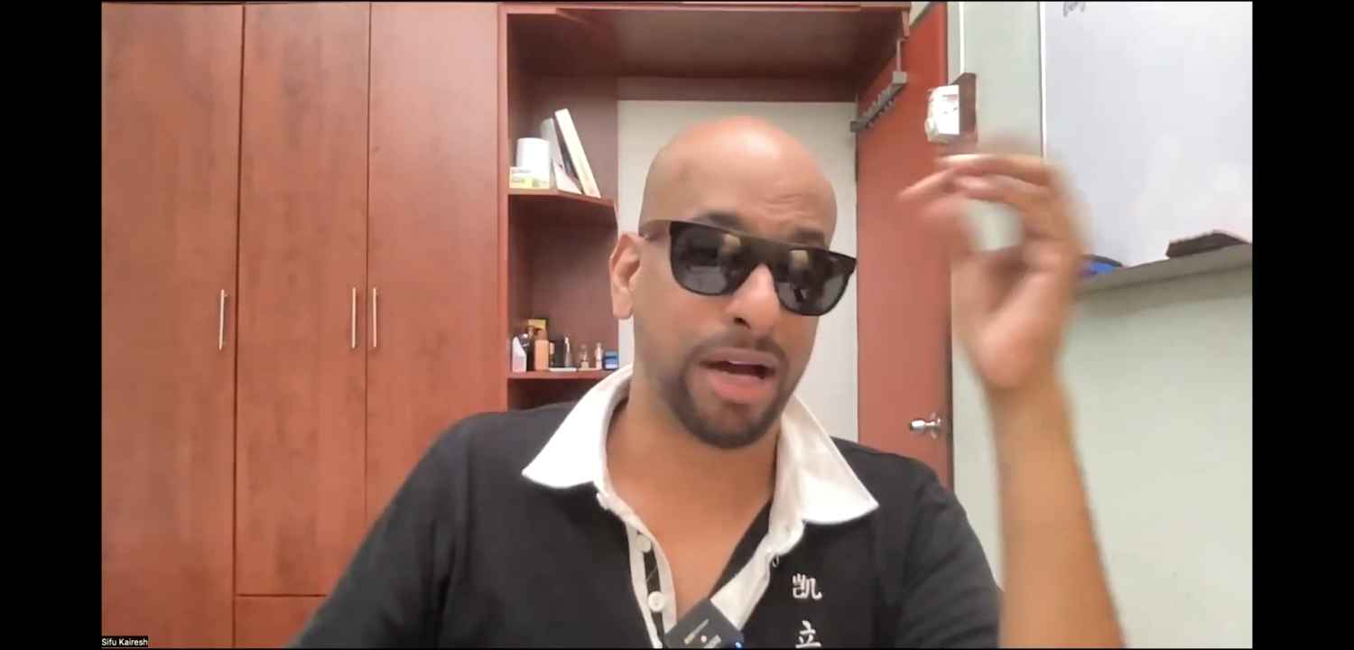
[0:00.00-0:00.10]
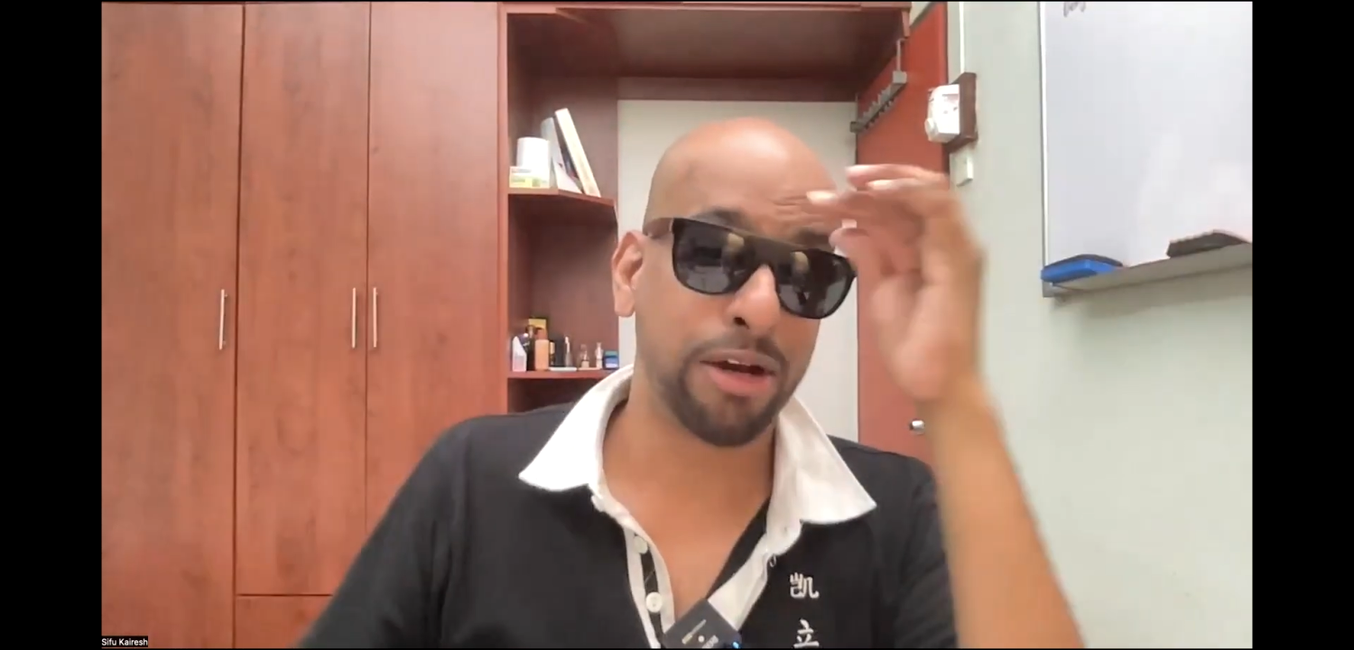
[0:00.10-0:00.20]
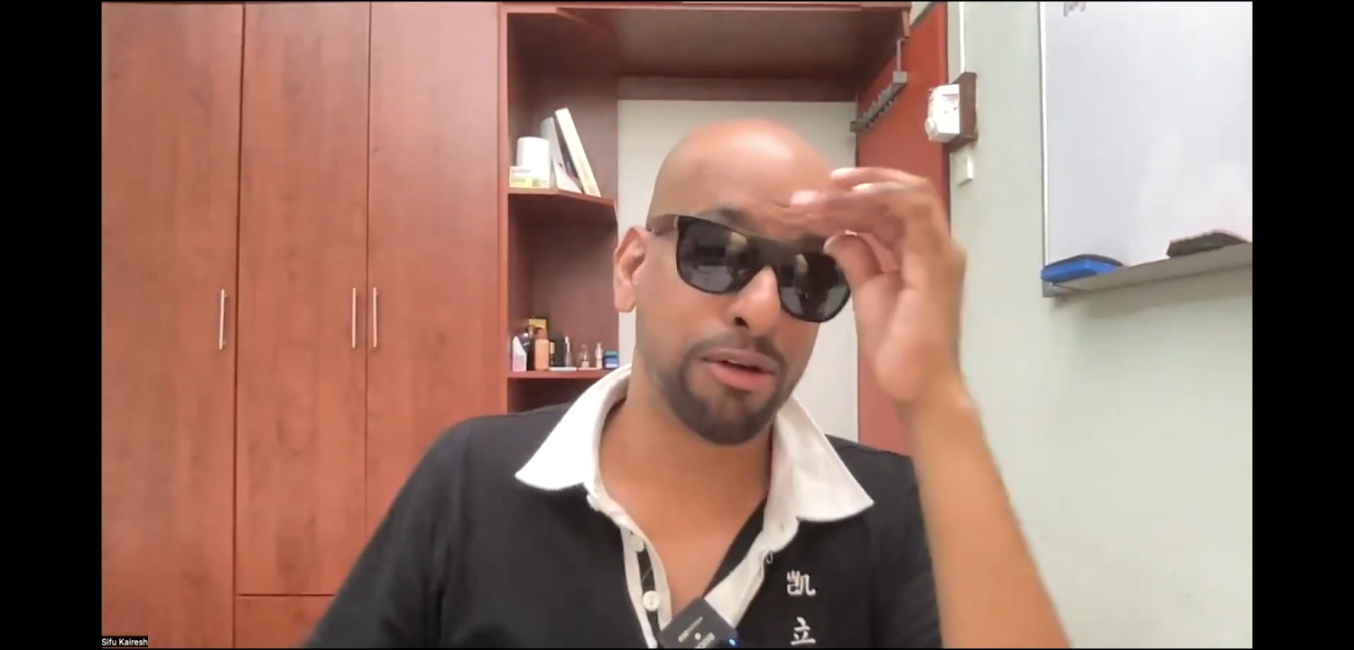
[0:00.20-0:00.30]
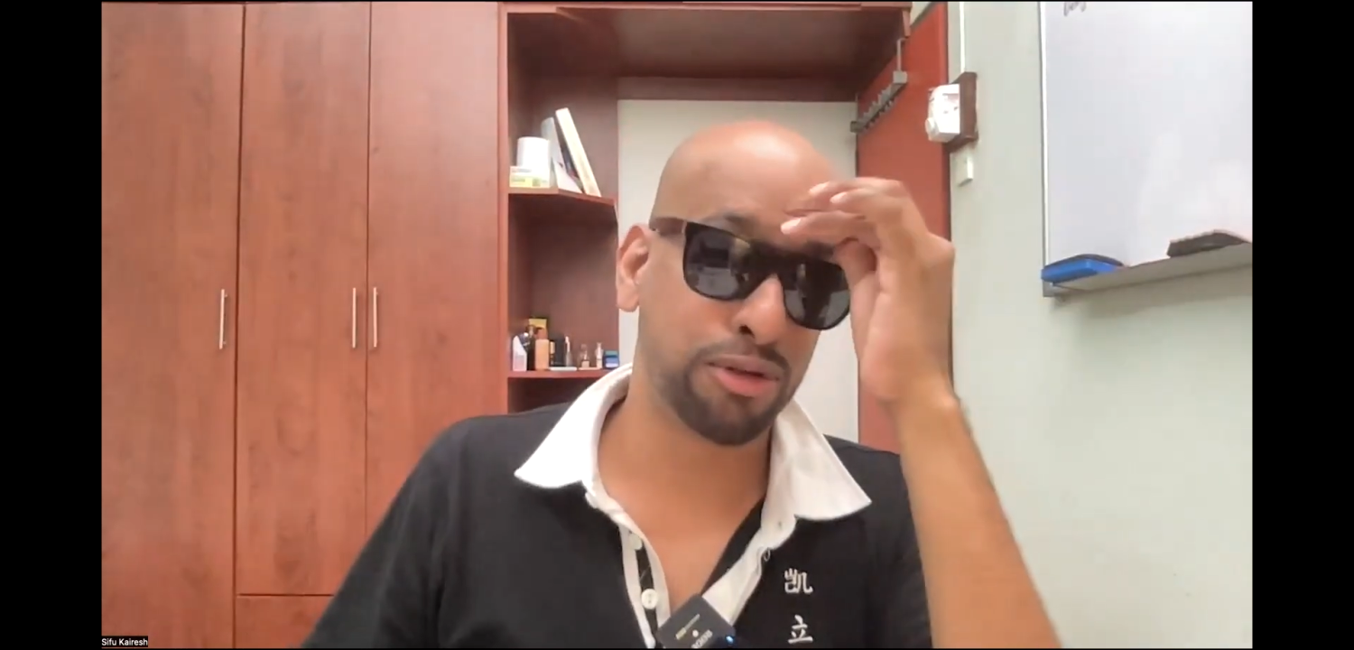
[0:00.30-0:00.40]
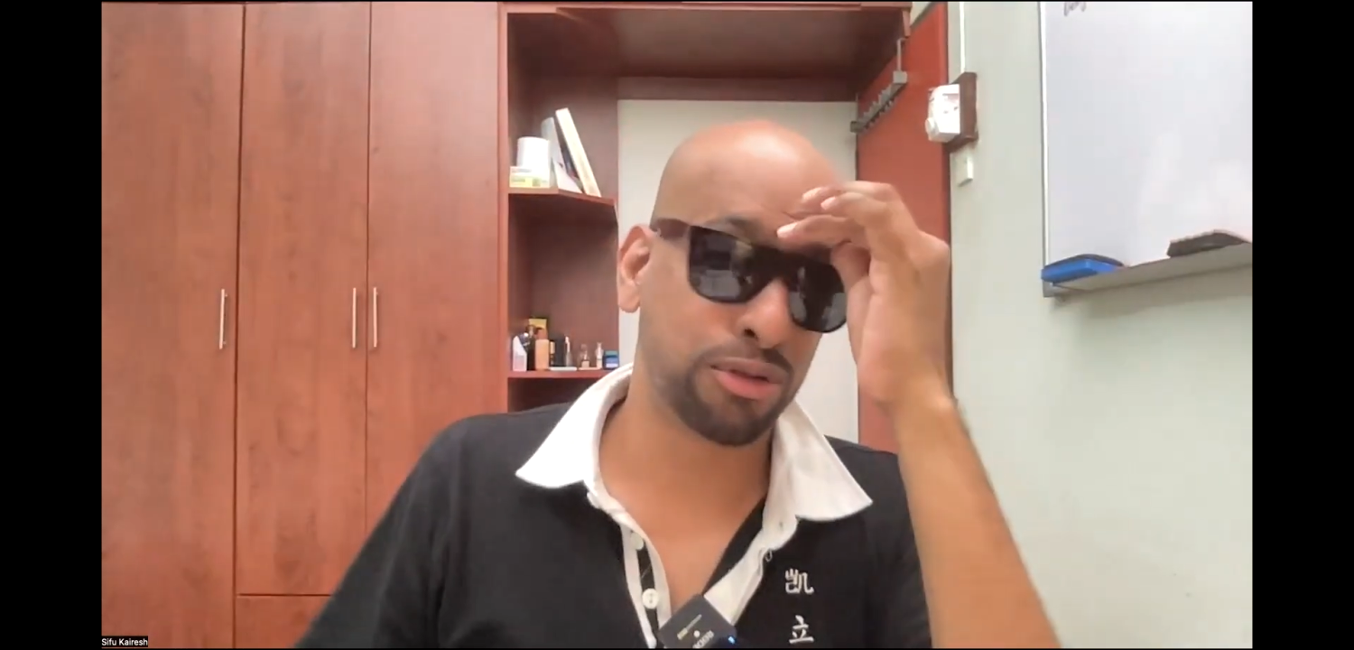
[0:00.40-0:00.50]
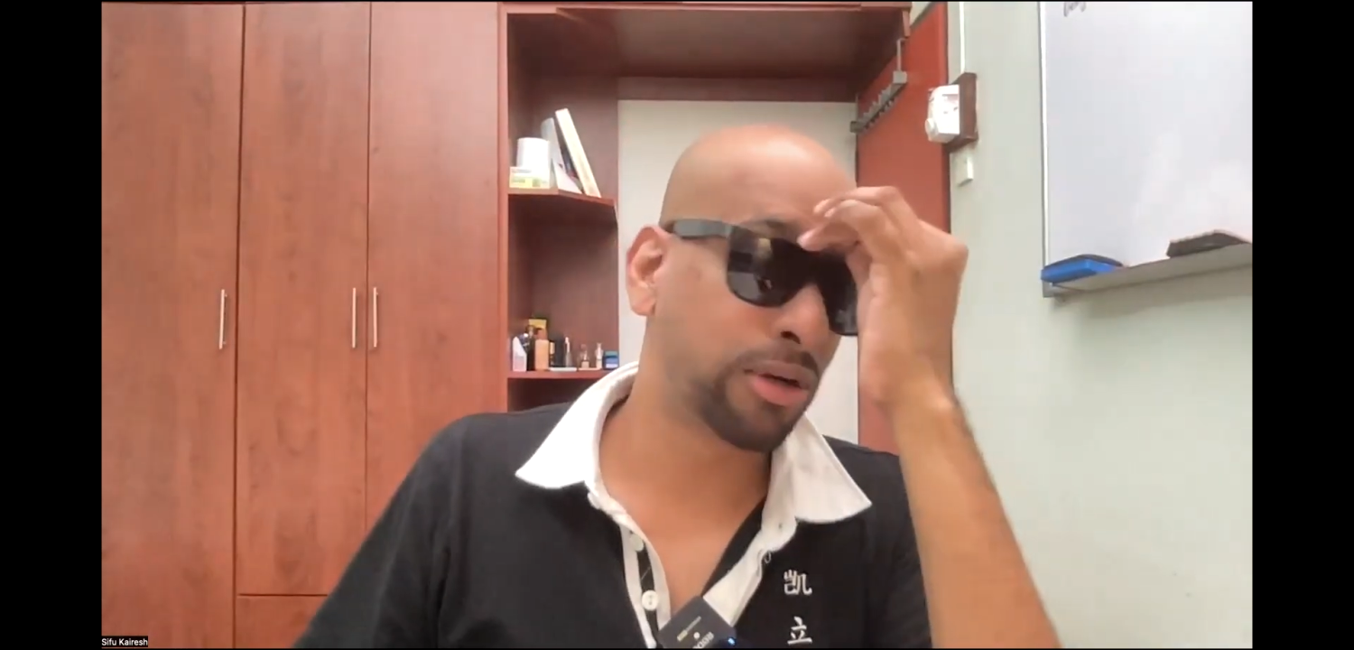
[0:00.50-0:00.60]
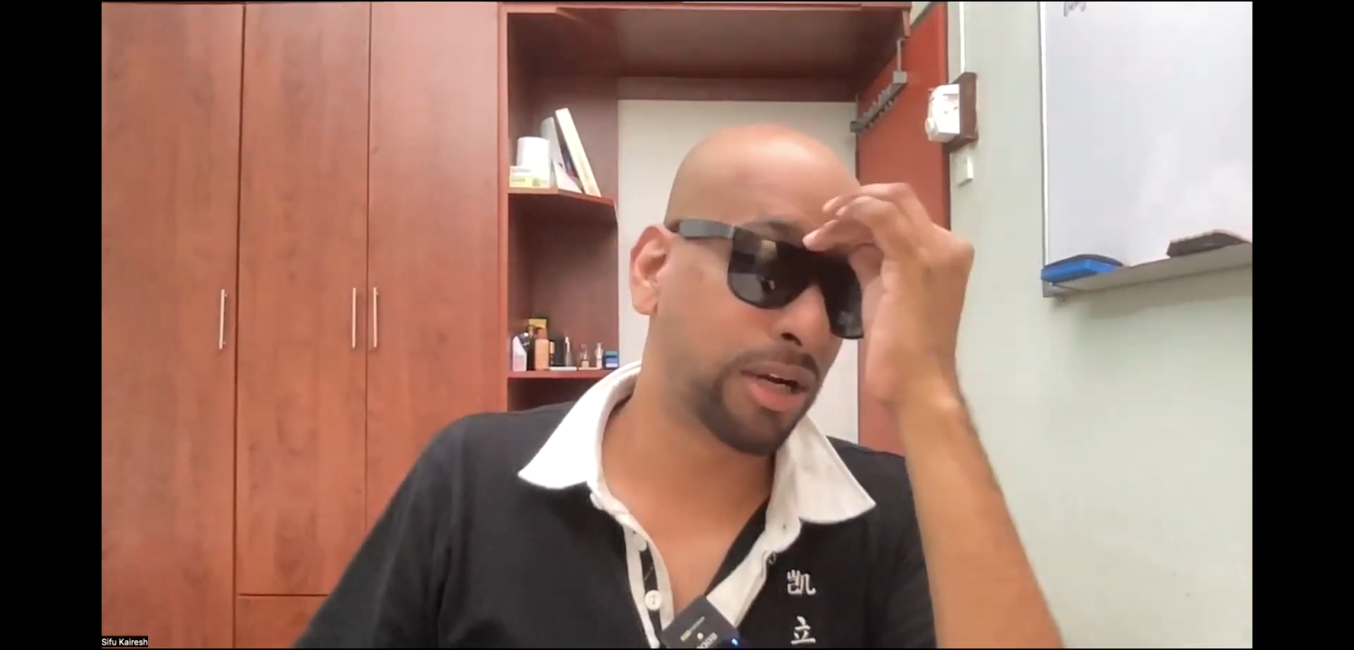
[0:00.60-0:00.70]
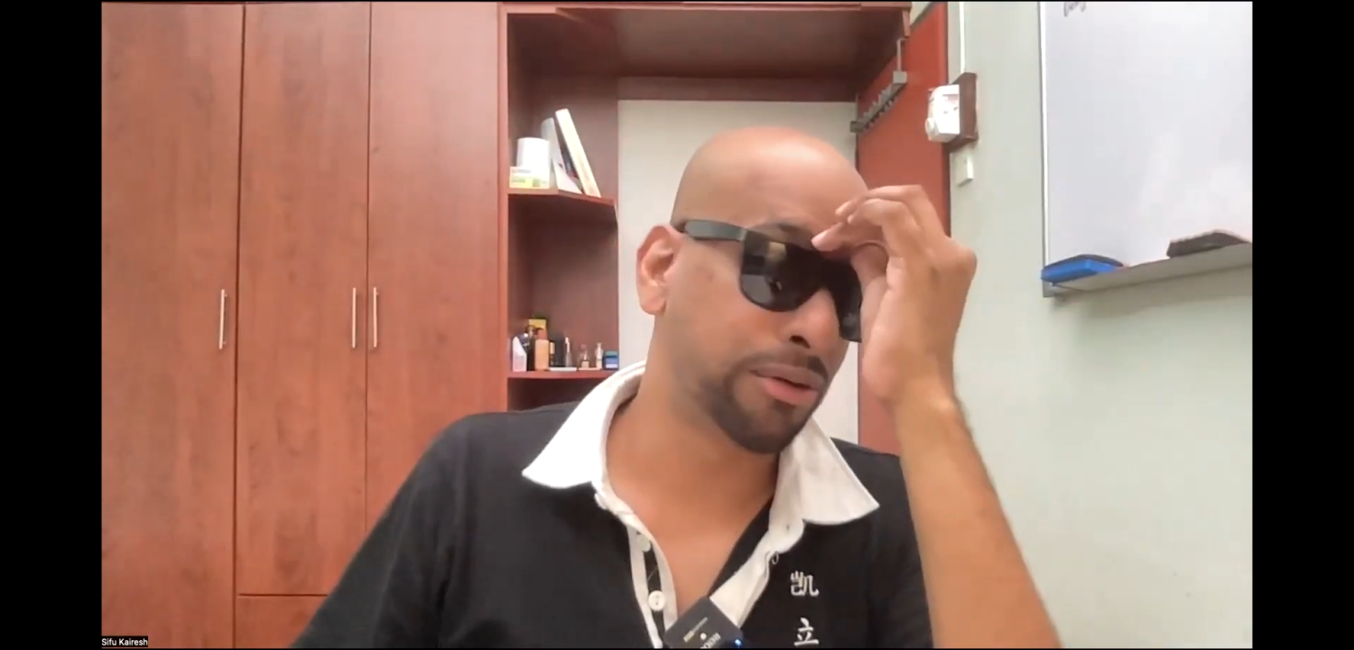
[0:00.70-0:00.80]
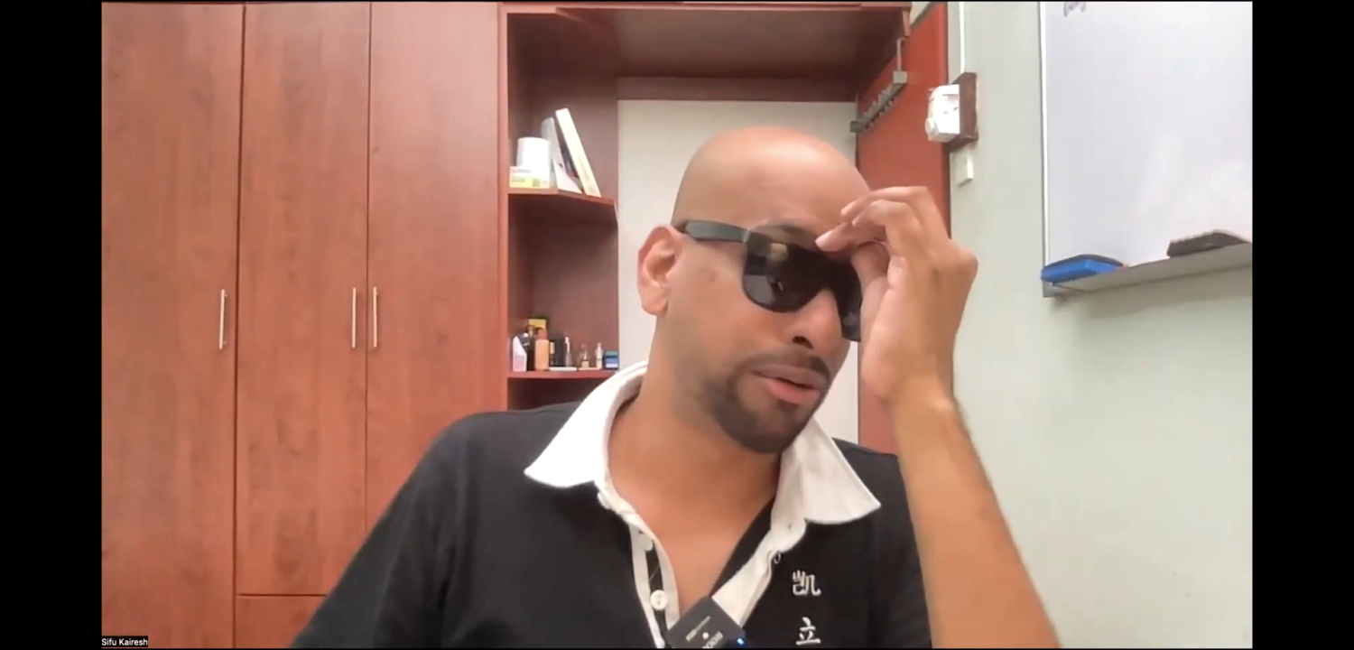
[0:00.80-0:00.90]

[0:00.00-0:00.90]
I don't use Google